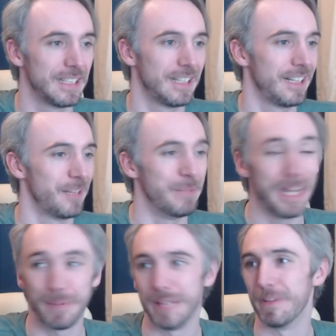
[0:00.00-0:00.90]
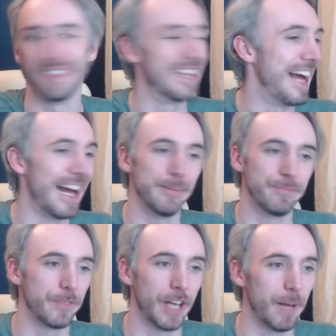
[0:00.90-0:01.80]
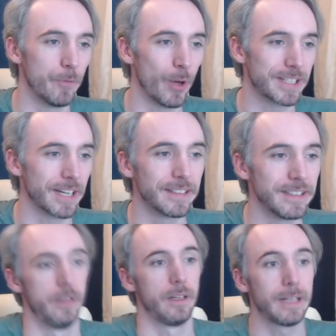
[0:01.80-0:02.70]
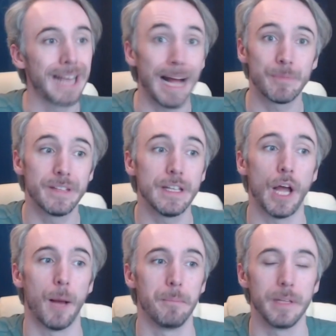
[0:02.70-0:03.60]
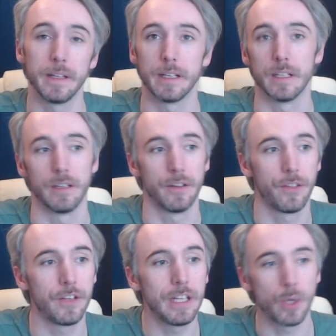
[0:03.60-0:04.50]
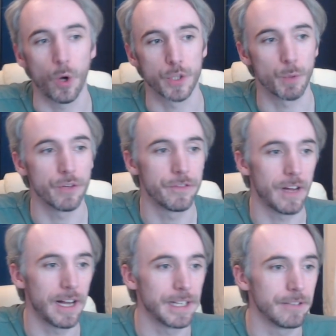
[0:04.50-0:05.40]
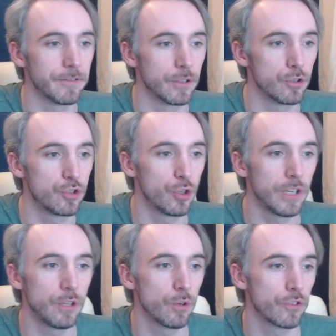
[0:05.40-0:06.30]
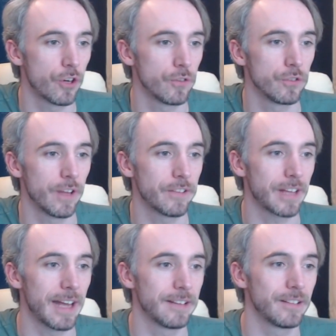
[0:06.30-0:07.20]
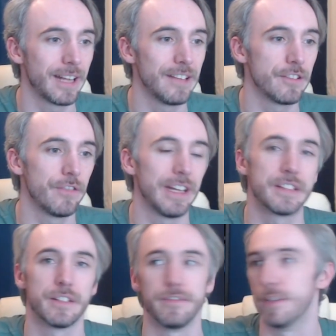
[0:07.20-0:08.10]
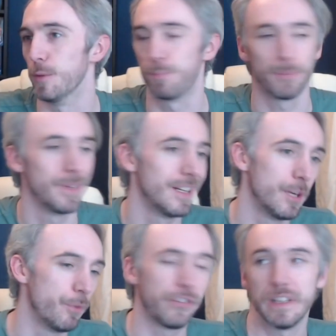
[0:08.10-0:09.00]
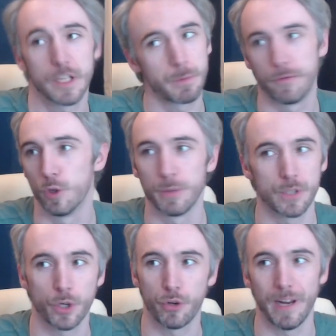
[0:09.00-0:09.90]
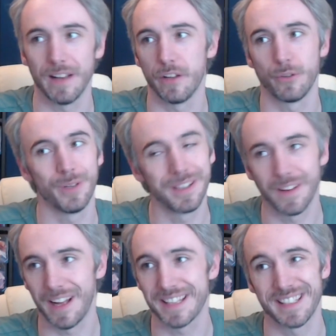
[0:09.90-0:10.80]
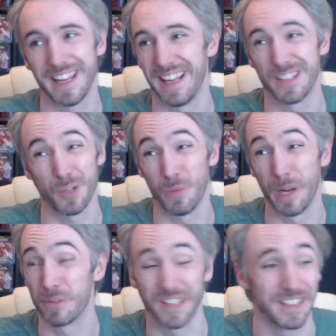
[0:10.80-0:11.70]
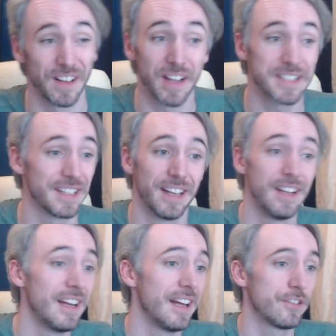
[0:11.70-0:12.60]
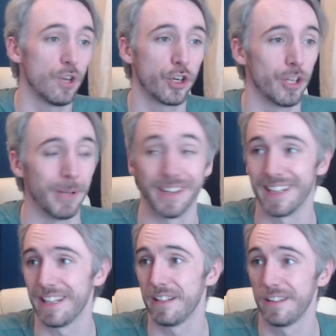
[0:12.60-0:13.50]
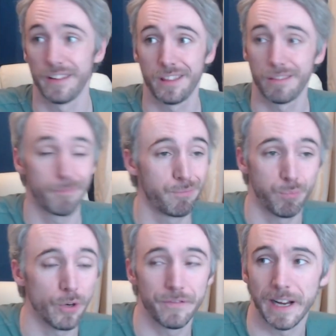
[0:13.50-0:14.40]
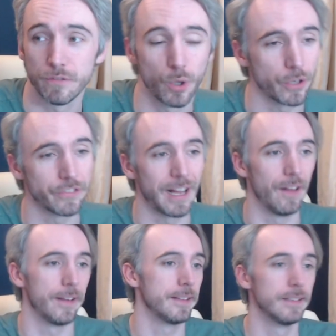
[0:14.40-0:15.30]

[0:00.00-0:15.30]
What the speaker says: Maybe, but nah, not excited. Captain Amelia, 3 cost, 1/5. During your turn, this character gains evasive. No, we've seen this before. We saw Cruella do it in the last set, and someone else did it in the last set. It's not a good ability. 1/5 is not a good stat line.